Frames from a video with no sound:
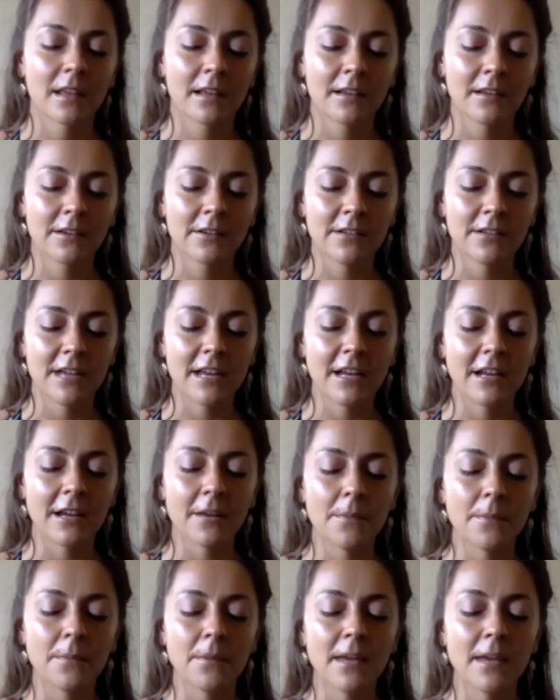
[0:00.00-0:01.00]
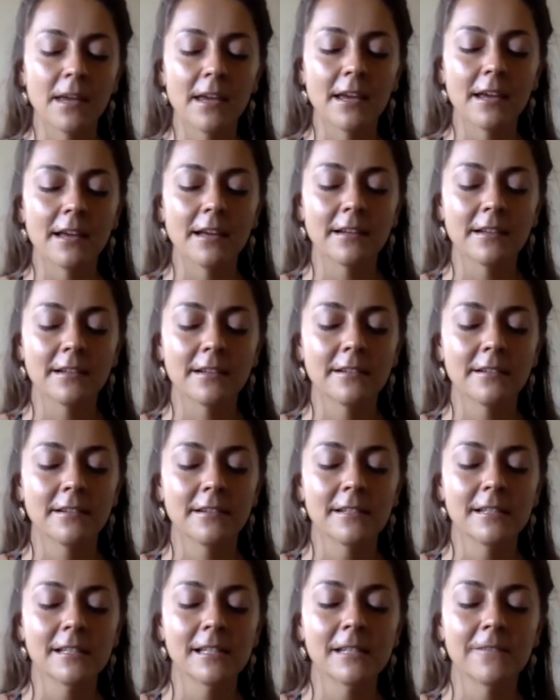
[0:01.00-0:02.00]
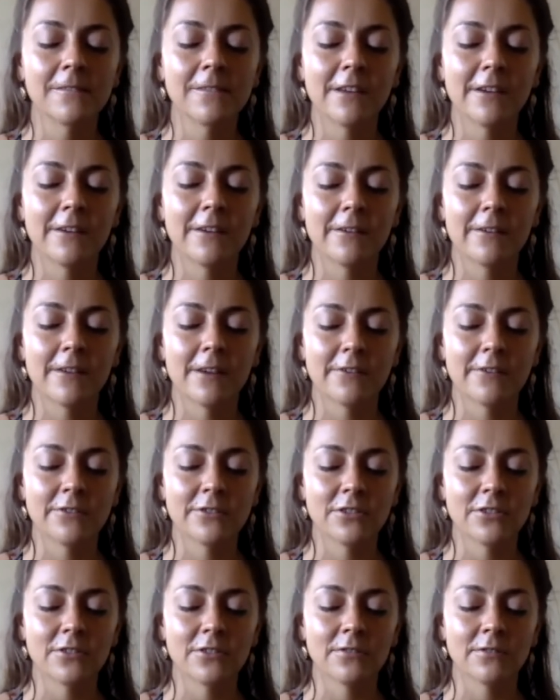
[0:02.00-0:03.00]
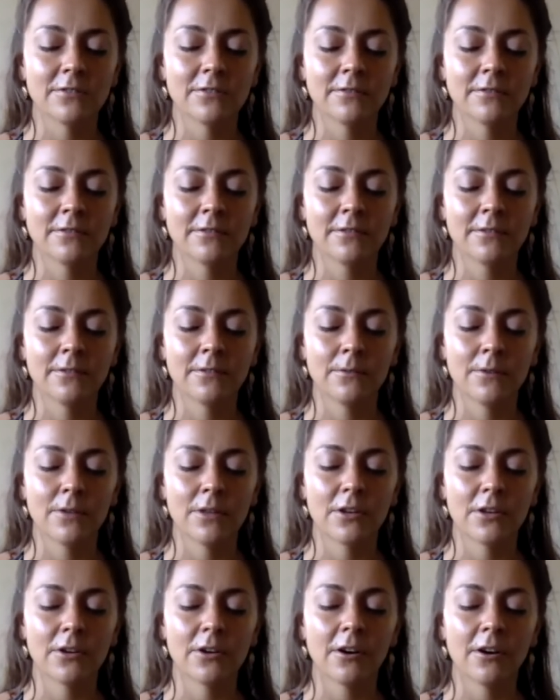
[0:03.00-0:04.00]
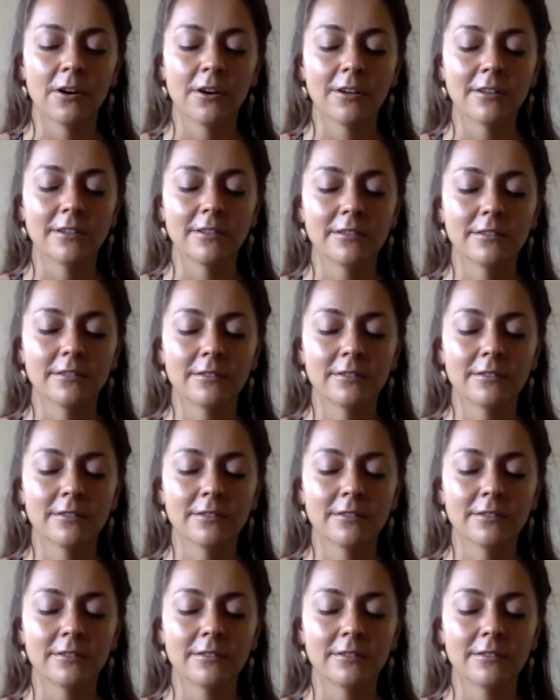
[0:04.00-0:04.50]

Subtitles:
creating a big sphere around you with your heart.